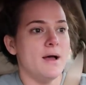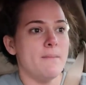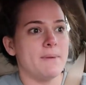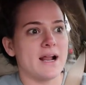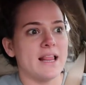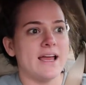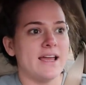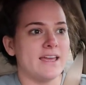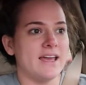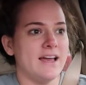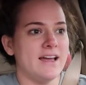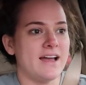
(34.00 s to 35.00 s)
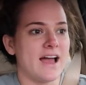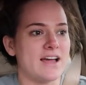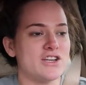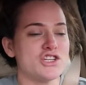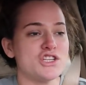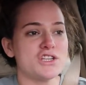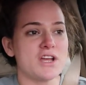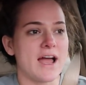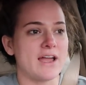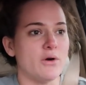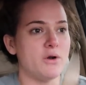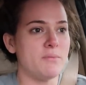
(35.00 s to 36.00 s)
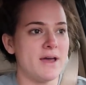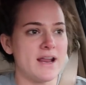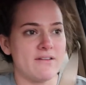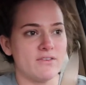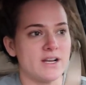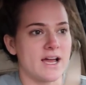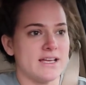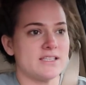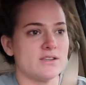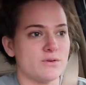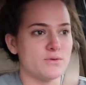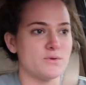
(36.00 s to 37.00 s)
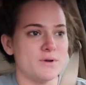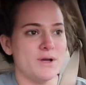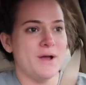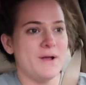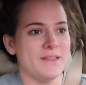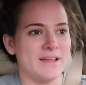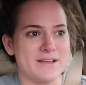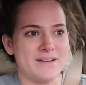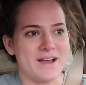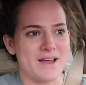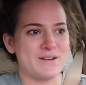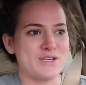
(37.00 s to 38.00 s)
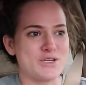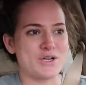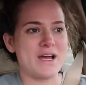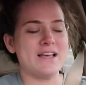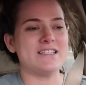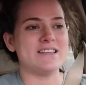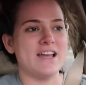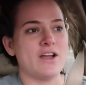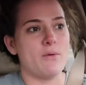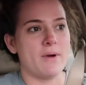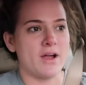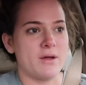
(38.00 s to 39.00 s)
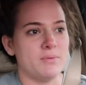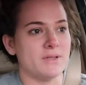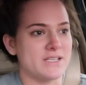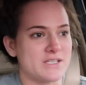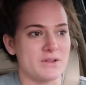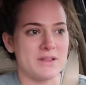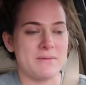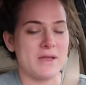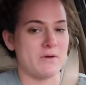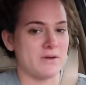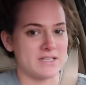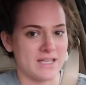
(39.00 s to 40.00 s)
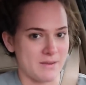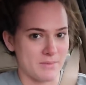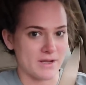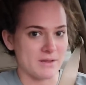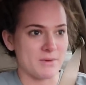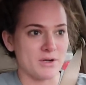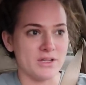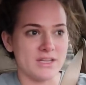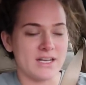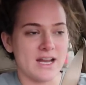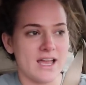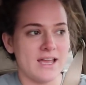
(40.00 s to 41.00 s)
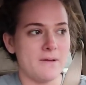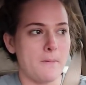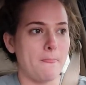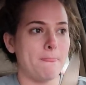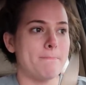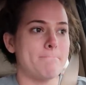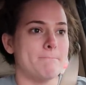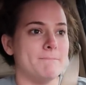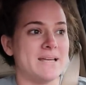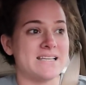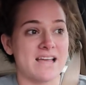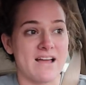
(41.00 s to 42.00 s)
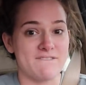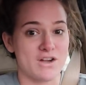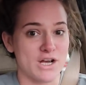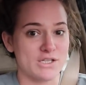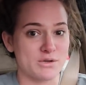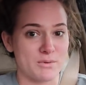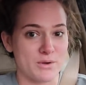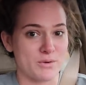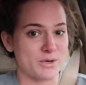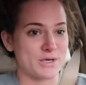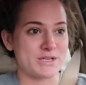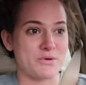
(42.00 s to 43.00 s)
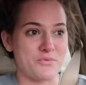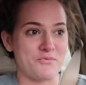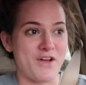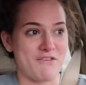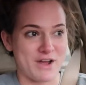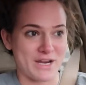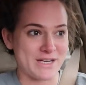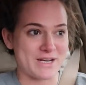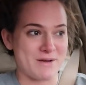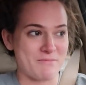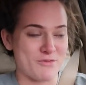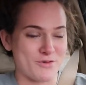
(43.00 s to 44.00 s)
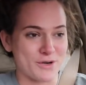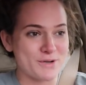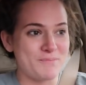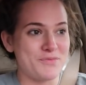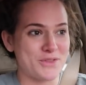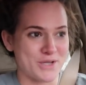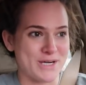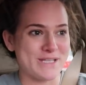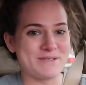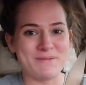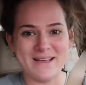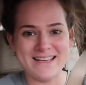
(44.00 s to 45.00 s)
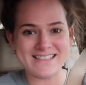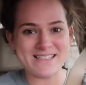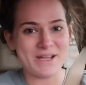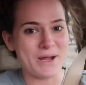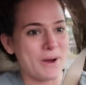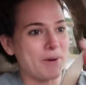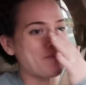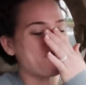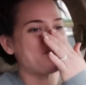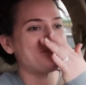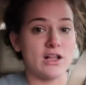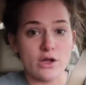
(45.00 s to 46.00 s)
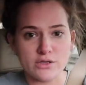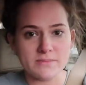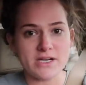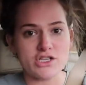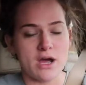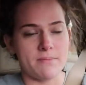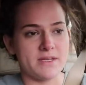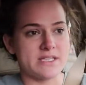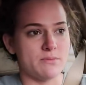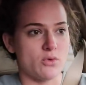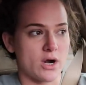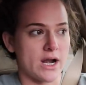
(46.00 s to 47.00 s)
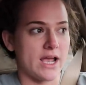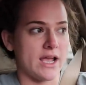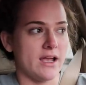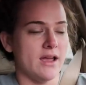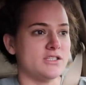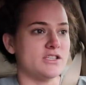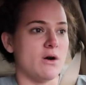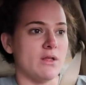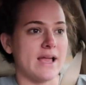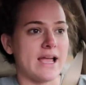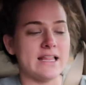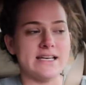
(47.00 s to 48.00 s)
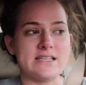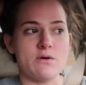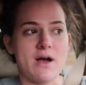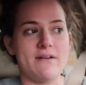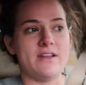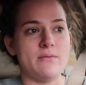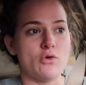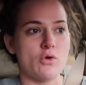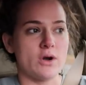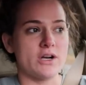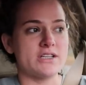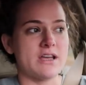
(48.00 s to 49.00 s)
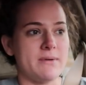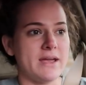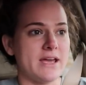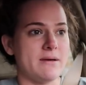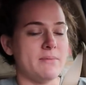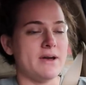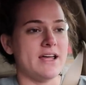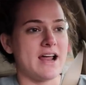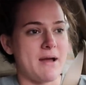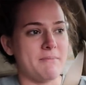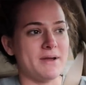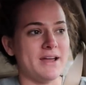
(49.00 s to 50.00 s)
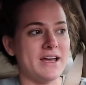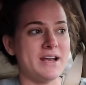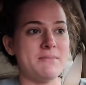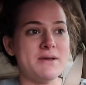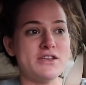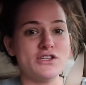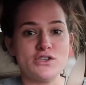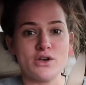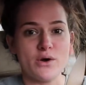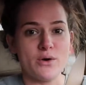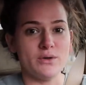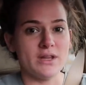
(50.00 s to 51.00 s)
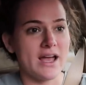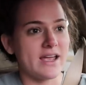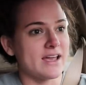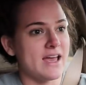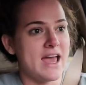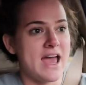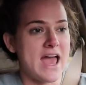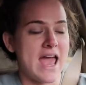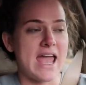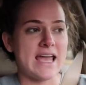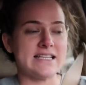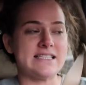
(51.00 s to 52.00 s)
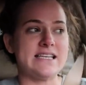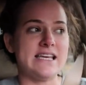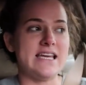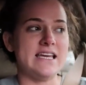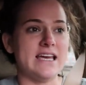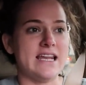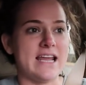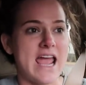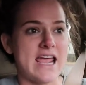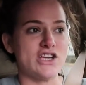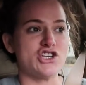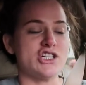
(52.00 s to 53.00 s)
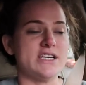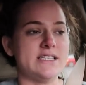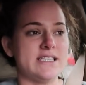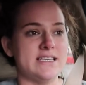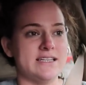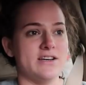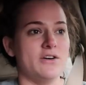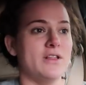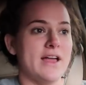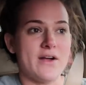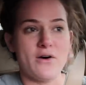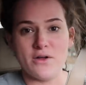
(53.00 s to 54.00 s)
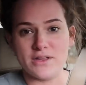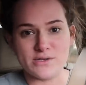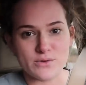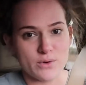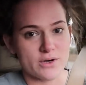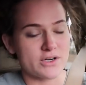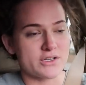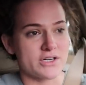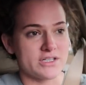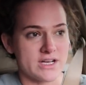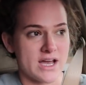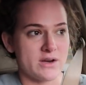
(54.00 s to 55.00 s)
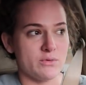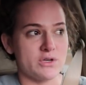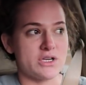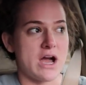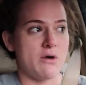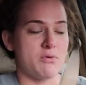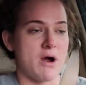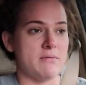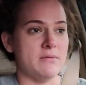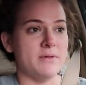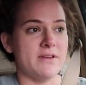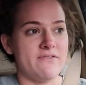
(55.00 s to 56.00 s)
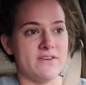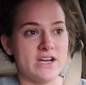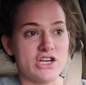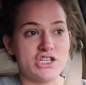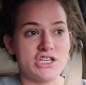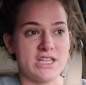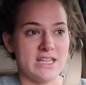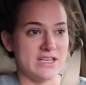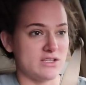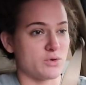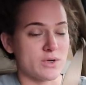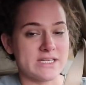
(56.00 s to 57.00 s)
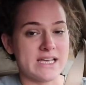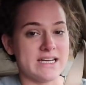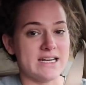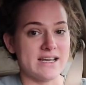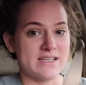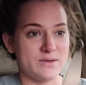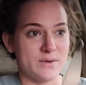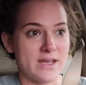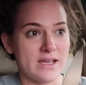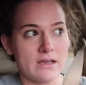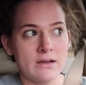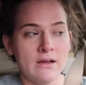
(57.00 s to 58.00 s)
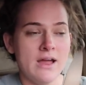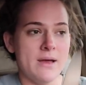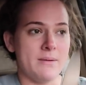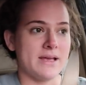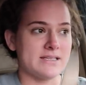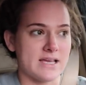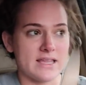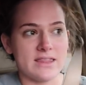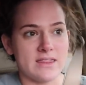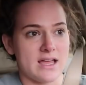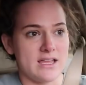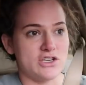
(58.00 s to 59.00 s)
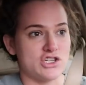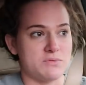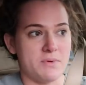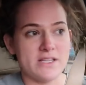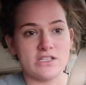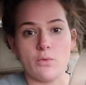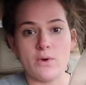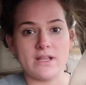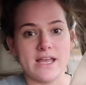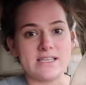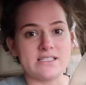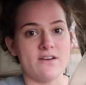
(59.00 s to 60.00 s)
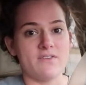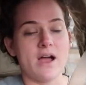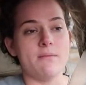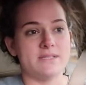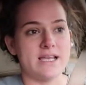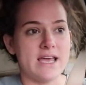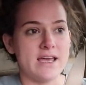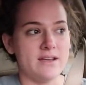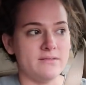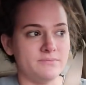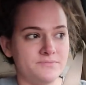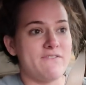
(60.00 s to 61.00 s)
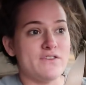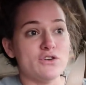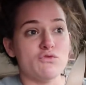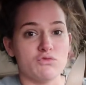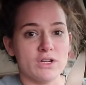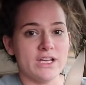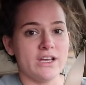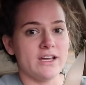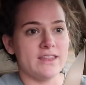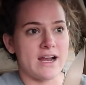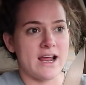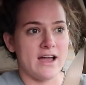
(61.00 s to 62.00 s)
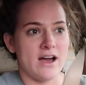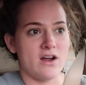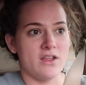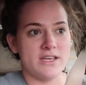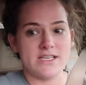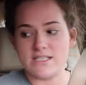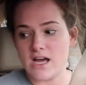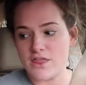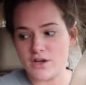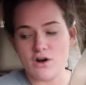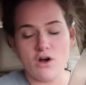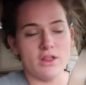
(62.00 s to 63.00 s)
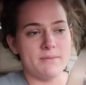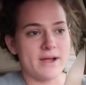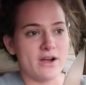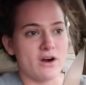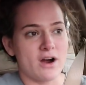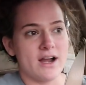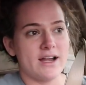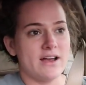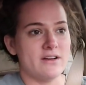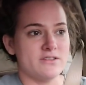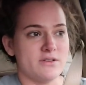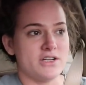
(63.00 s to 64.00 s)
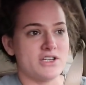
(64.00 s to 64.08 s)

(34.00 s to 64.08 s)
But I go to bed every night so like kind of stressed, like, oh my God, please don't let me go into labor in the middle of the night, because I have got so many orders I've got to get done before Christmas, you know? I closed my shop this morning, so like at least I won't have any more orders coming in, but I'm gonna be so like antsy and anxious until like all these orders are done, which I'll probably finish towards the end of next week, because like it just depends on when like stuff comes in. I feel really good that I got all these done. They're all in my car right now, so I